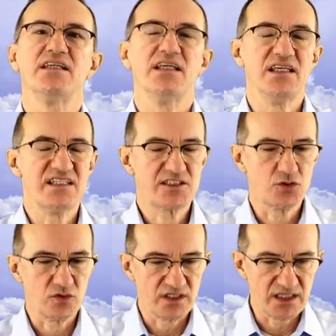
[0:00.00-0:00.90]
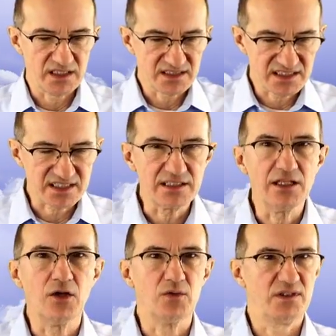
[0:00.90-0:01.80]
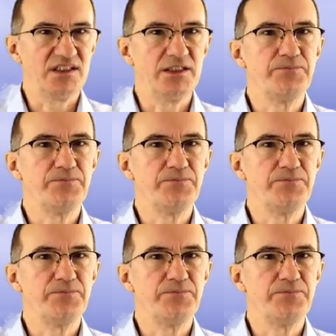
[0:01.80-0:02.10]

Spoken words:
is to eat slowly,